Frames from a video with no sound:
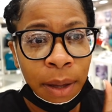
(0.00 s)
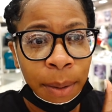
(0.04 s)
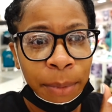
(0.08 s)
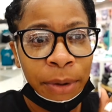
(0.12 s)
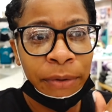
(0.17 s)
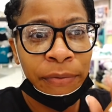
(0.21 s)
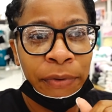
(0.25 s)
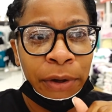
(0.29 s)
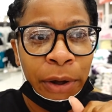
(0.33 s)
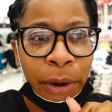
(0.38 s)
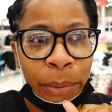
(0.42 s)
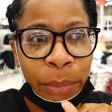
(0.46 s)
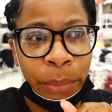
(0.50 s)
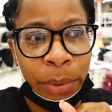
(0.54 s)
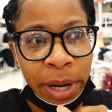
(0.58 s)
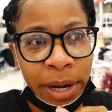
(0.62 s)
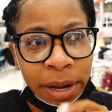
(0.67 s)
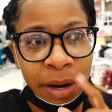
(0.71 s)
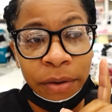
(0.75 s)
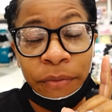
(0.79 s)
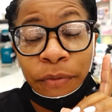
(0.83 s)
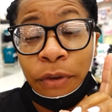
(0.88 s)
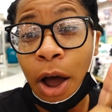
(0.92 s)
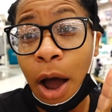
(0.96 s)
my phone
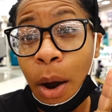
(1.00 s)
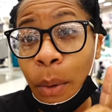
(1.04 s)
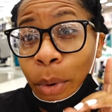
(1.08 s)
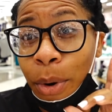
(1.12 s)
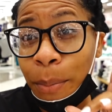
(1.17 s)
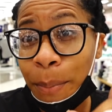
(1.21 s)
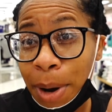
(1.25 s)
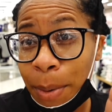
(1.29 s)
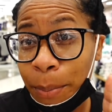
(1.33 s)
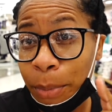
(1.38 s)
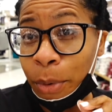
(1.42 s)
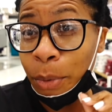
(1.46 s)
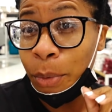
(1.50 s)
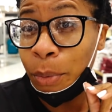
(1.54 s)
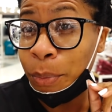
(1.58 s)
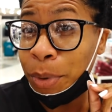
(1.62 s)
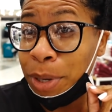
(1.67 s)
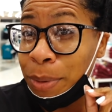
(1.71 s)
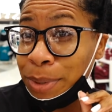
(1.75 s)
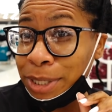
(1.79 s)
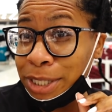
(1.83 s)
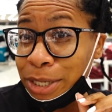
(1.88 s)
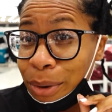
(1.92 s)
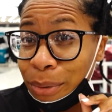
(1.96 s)
ringing, if y'all remember when
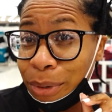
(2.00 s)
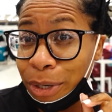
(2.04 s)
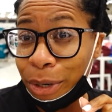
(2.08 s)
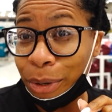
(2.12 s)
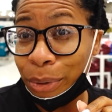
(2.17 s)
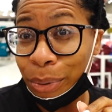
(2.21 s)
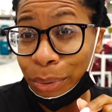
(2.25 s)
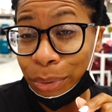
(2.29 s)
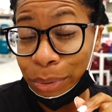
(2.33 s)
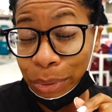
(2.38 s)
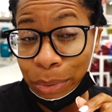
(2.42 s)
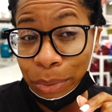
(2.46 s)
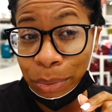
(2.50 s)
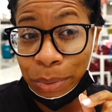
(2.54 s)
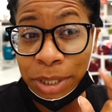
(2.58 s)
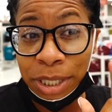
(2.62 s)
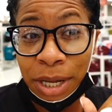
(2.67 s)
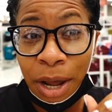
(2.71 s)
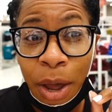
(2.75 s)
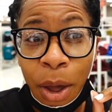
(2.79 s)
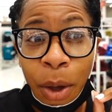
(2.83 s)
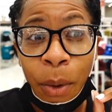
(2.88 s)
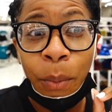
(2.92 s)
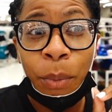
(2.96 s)
we was on the cruise,
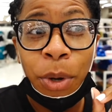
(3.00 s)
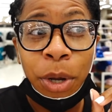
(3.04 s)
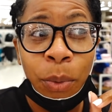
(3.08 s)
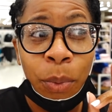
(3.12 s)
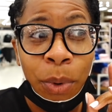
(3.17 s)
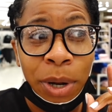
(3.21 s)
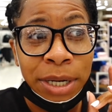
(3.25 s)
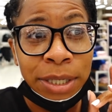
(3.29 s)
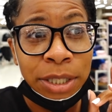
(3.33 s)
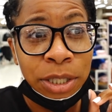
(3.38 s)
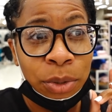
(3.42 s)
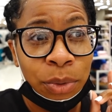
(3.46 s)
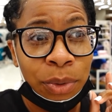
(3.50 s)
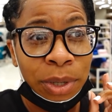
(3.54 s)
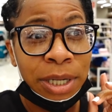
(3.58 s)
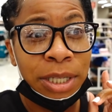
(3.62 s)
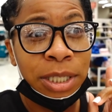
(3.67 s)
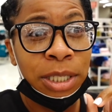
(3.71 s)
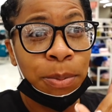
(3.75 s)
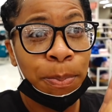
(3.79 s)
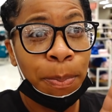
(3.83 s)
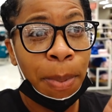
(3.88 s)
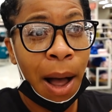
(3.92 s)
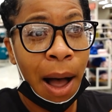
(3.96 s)
we went to the
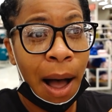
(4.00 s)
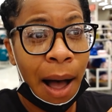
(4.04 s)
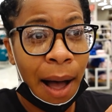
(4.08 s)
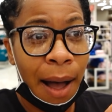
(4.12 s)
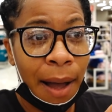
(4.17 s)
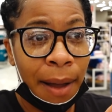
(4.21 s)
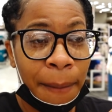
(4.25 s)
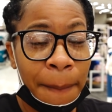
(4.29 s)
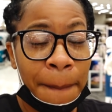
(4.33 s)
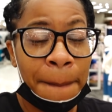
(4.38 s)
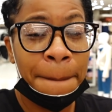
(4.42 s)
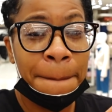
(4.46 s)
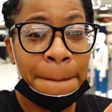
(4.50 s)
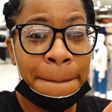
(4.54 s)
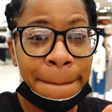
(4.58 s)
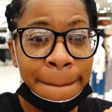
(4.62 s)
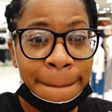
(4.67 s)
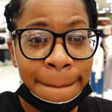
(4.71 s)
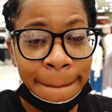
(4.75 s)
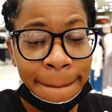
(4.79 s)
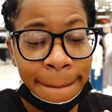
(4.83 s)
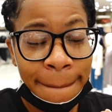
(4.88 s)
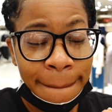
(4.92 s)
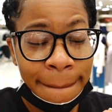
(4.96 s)
spa
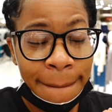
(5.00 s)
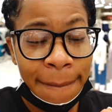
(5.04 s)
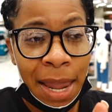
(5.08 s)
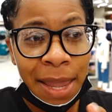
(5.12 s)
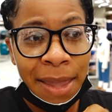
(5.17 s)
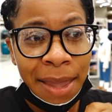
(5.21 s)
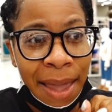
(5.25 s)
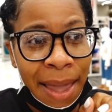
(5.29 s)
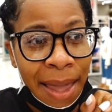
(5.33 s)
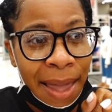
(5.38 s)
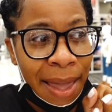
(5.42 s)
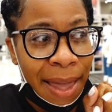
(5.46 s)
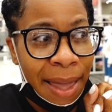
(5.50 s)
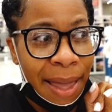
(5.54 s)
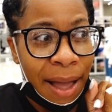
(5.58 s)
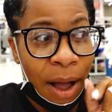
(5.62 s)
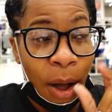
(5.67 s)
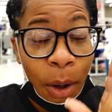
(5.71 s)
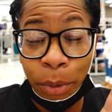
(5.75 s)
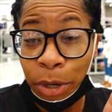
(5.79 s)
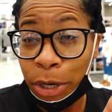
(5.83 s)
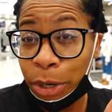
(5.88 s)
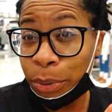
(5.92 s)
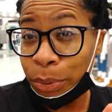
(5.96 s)

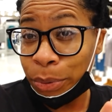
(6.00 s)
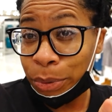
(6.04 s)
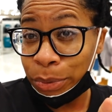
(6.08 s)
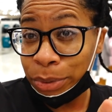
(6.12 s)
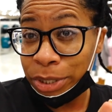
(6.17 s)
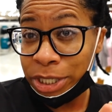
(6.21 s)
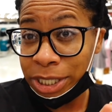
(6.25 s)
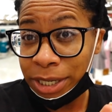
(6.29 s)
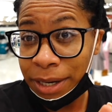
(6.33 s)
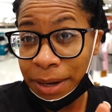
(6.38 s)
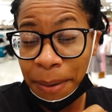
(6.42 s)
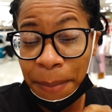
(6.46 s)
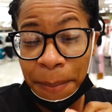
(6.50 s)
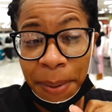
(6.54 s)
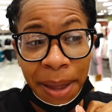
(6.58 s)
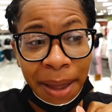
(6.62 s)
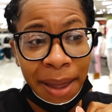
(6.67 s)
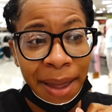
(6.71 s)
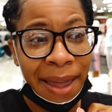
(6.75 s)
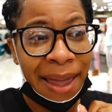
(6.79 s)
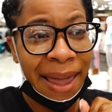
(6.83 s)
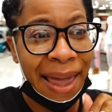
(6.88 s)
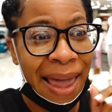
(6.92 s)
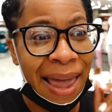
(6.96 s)
on the cruise ship
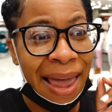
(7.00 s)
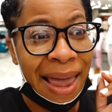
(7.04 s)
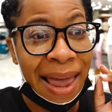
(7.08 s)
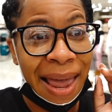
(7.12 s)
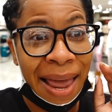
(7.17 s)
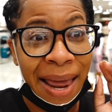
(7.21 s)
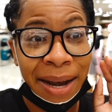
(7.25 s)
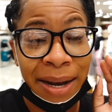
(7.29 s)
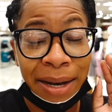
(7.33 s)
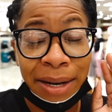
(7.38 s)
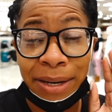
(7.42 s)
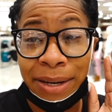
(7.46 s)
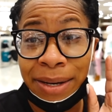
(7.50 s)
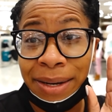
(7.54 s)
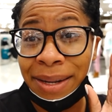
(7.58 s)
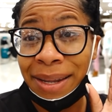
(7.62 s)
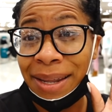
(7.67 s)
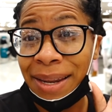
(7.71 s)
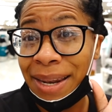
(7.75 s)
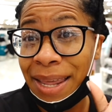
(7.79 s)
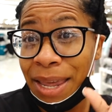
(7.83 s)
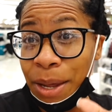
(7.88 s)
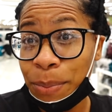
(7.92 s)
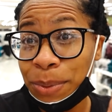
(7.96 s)
and
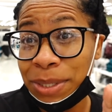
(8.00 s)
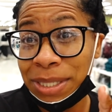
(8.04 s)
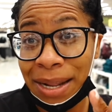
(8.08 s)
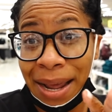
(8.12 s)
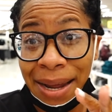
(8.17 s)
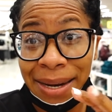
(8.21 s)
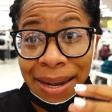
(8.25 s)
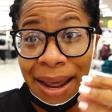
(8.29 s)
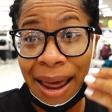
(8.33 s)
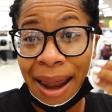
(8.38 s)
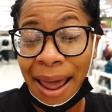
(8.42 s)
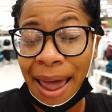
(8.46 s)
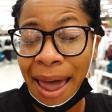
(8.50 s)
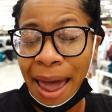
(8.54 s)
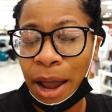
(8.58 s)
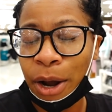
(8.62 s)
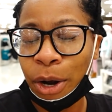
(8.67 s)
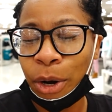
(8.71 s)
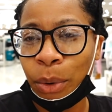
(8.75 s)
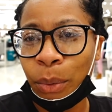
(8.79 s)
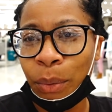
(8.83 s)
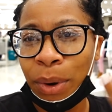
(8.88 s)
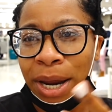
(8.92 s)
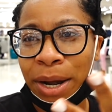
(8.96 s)
it was like that. It had
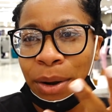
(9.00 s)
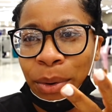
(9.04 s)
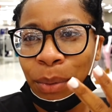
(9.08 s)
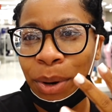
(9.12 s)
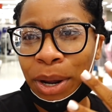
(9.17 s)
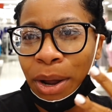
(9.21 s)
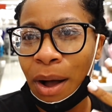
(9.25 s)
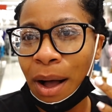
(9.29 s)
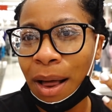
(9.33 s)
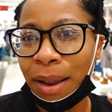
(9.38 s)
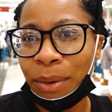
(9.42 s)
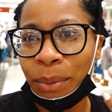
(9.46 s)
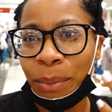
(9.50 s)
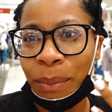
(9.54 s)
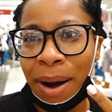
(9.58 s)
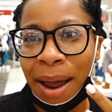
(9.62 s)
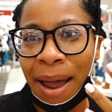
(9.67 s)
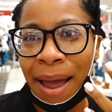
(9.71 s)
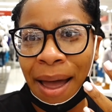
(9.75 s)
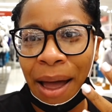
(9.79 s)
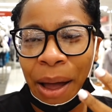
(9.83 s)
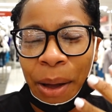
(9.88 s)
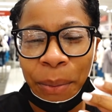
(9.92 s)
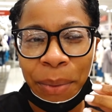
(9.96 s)
greenery all
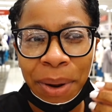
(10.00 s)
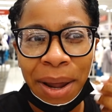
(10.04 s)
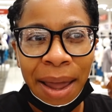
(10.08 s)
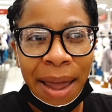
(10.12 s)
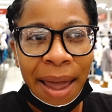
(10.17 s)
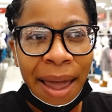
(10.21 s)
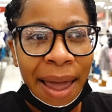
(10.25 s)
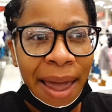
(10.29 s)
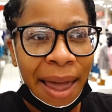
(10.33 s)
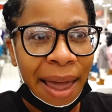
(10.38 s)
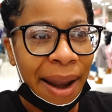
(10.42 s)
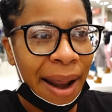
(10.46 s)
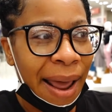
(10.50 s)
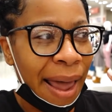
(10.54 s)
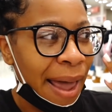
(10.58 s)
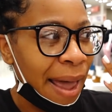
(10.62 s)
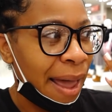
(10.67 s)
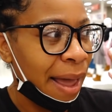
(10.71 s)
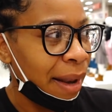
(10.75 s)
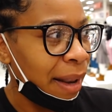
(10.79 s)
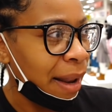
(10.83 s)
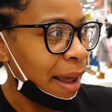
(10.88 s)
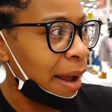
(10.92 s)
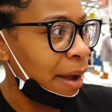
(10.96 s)
around. It
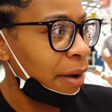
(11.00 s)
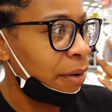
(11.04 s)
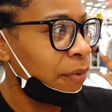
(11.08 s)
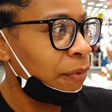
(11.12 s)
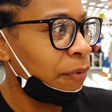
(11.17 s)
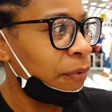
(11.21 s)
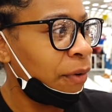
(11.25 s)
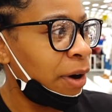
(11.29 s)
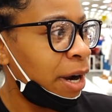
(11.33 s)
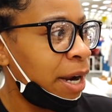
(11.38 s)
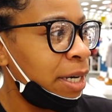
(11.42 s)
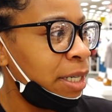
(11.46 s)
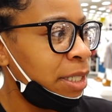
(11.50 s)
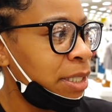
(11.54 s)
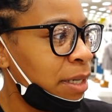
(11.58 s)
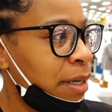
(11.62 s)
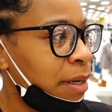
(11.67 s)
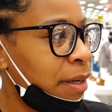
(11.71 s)
had like fresh,